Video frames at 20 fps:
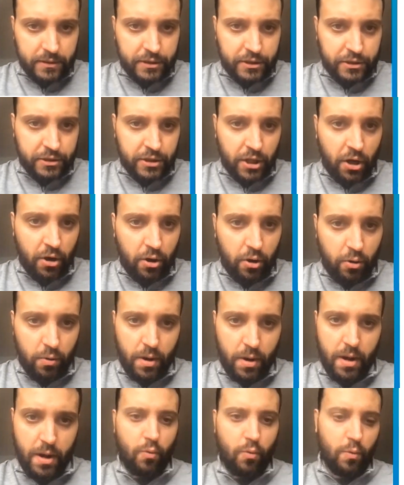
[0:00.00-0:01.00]

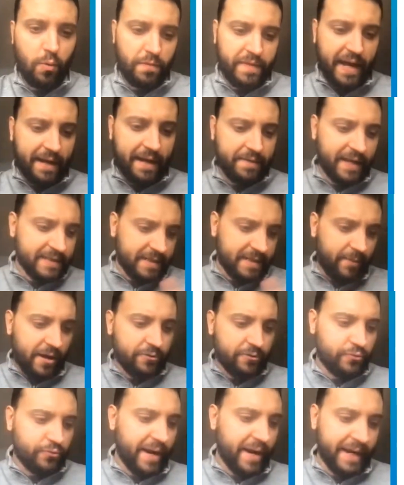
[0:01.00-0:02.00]
So that's about